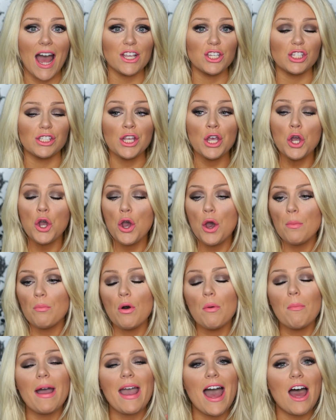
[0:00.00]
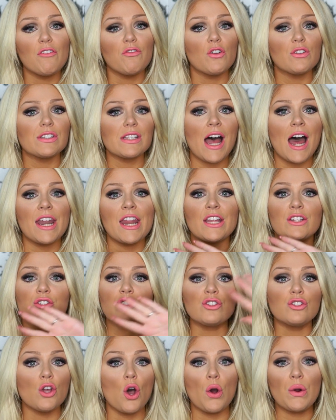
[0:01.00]
I just put my headphones on and
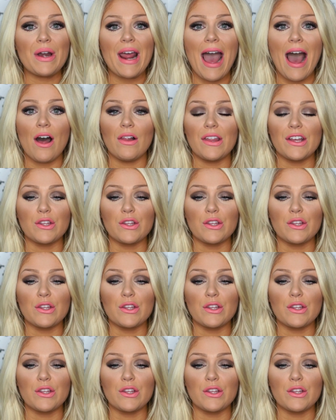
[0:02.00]
zone out.